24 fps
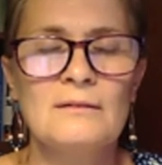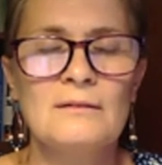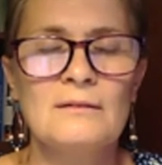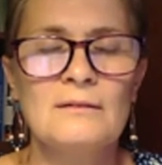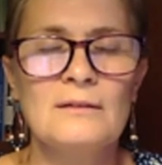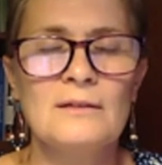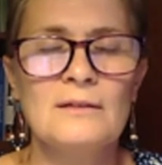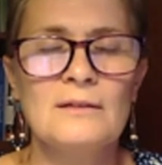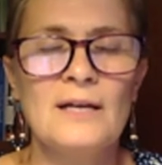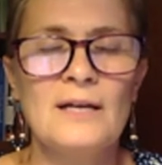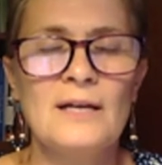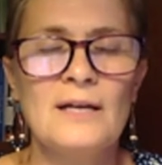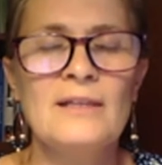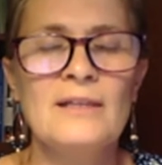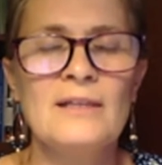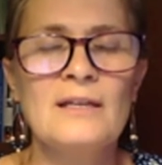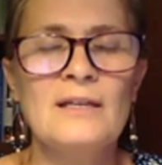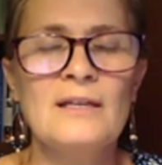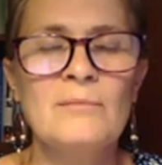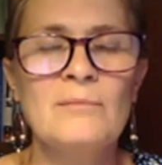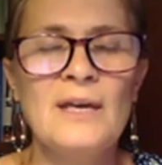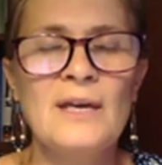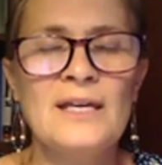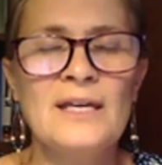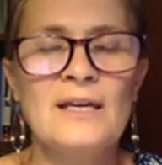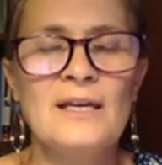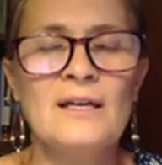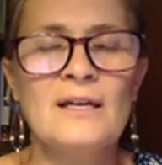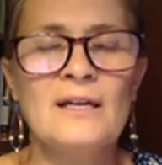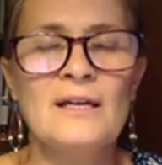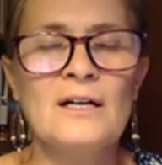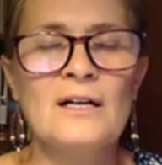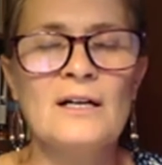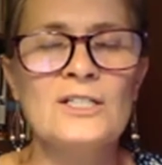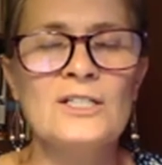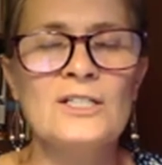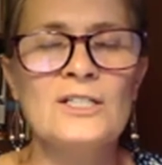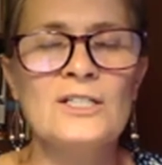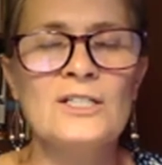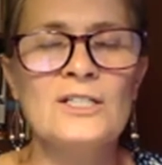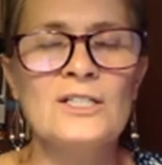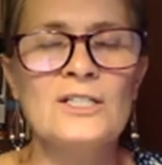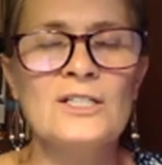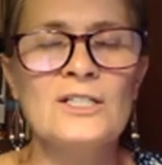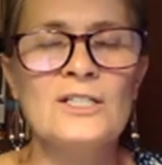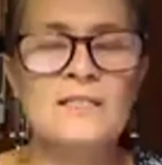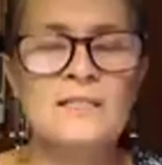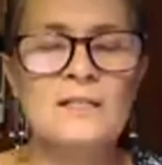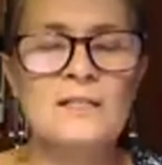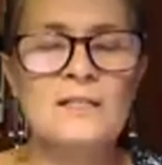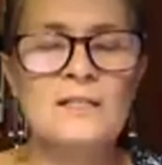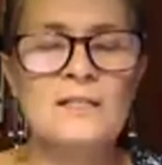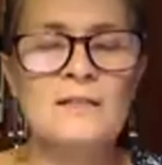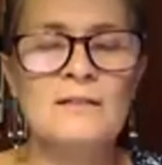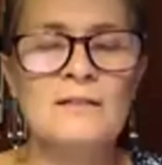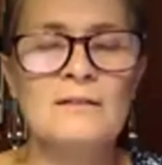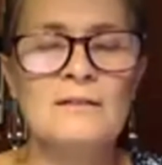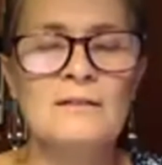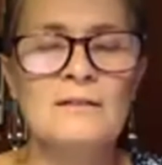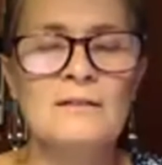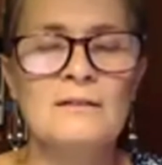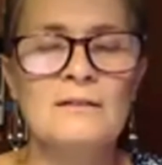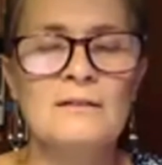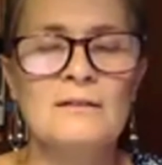And then making a conscious decision.